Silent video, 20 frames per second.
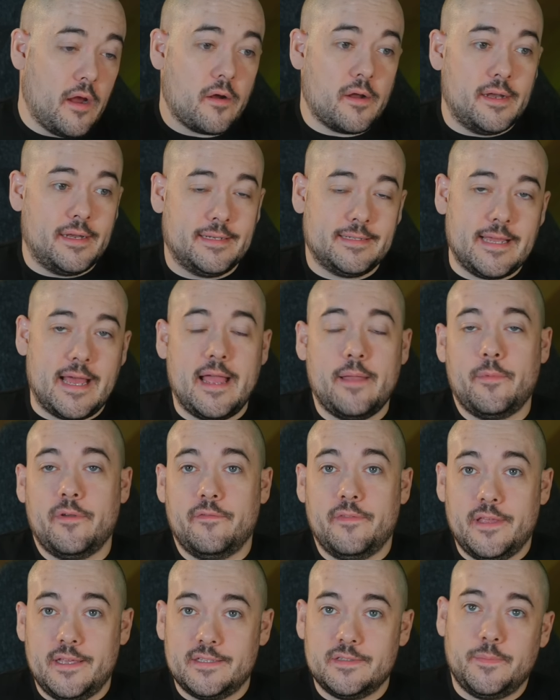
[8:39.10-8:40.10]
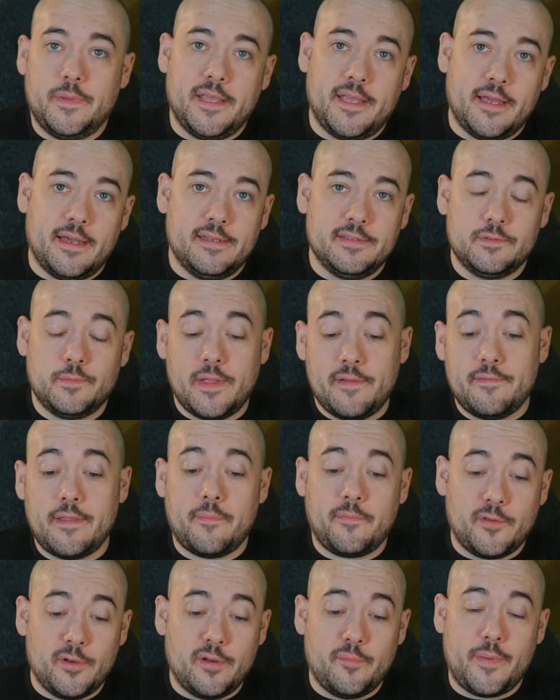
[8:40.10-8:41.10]
are in a time of this because we have
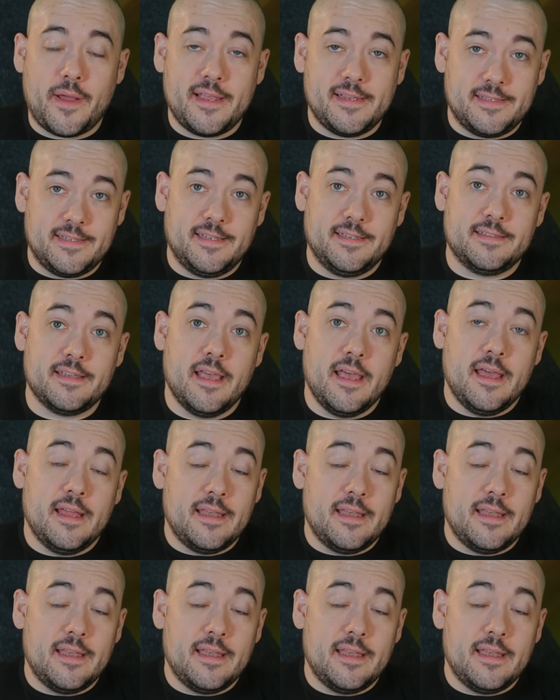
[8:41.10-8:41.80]
Neptune and Pisces.